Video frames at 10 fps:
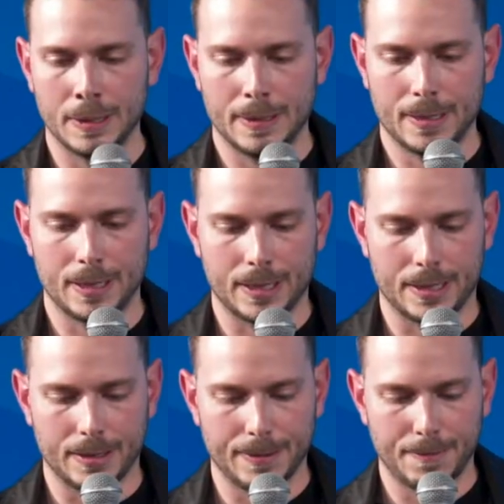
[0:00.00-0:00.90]
Uh,
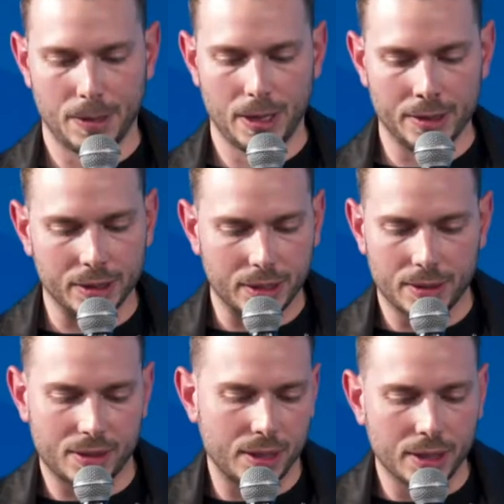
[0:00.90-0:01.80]
It's,
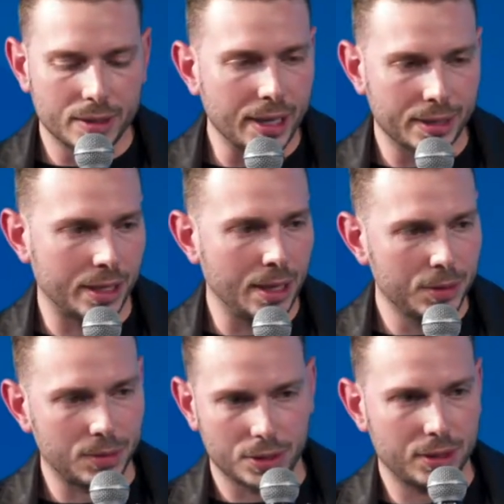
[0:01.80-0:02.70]
it's going to take time,
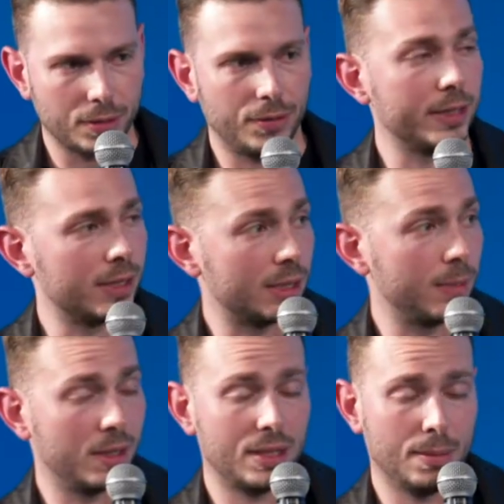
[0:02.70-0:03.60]
so we're still facing some
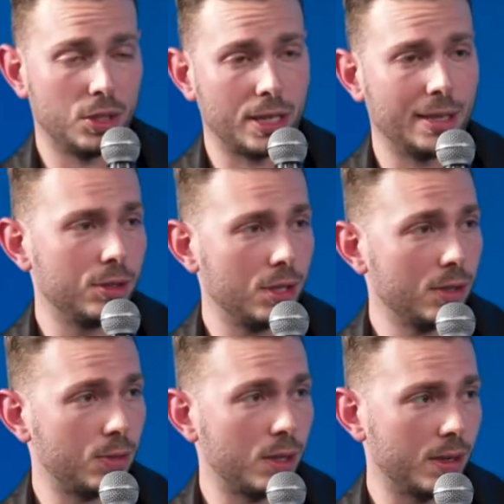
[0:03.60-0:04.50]
of the same
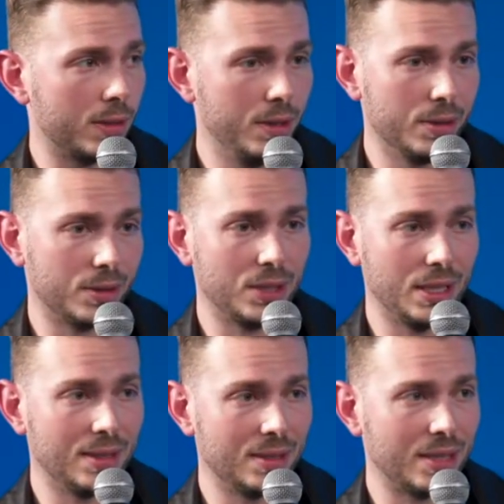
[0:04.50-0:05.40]
challenges where you'll
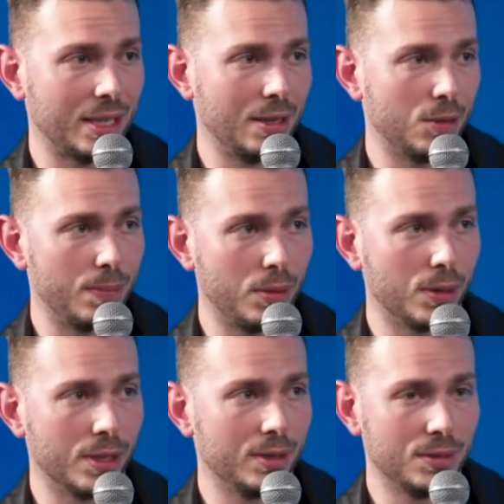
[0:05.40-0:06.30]
see design
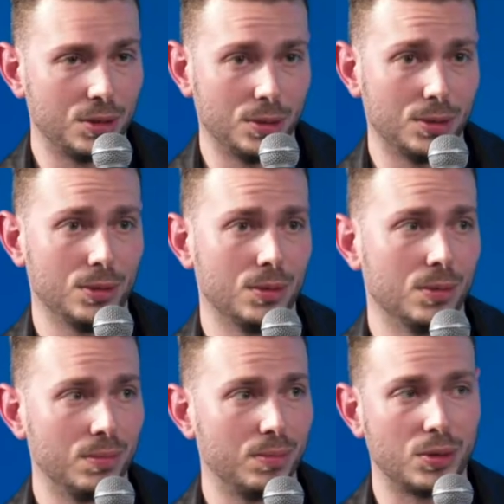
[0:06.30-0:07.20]
report to
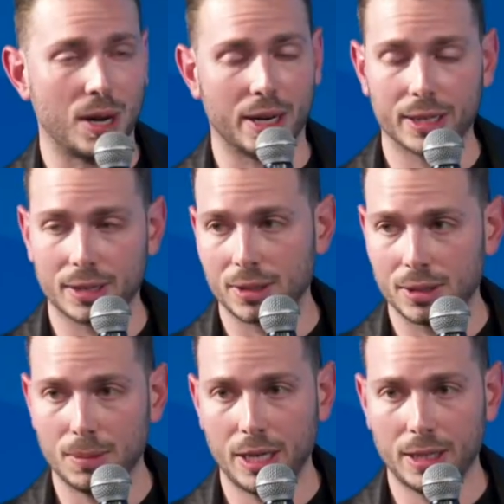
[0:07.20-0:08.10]
product
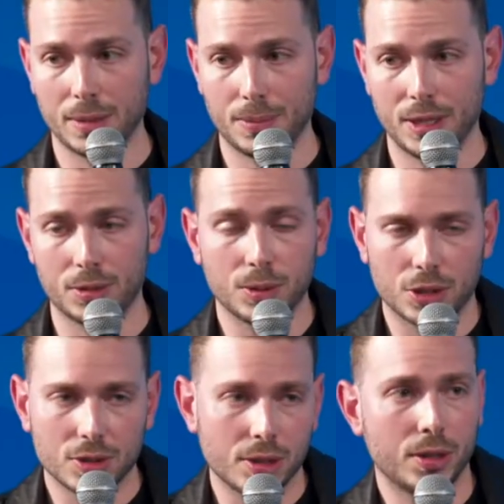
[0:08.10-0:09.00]
in many companies, which
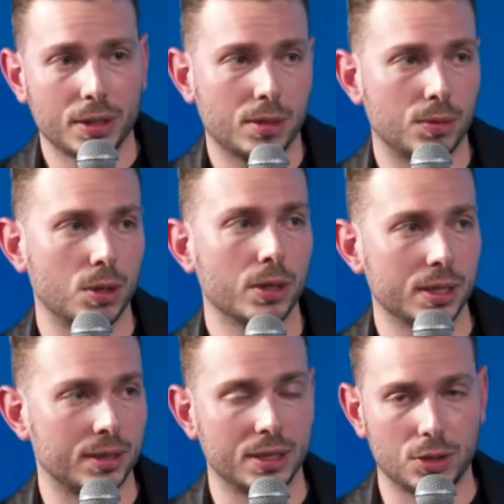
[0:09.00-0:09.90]
isn't always the wrong
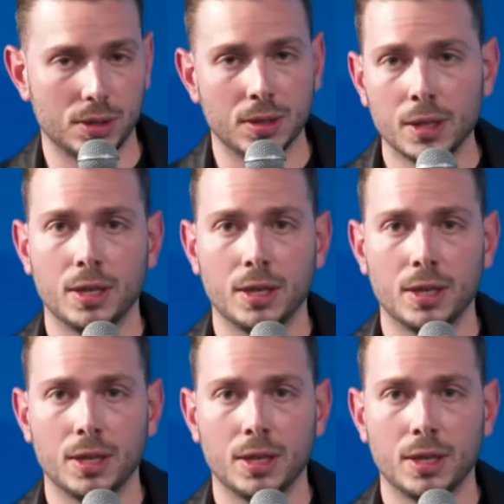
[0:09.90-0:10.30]
decision.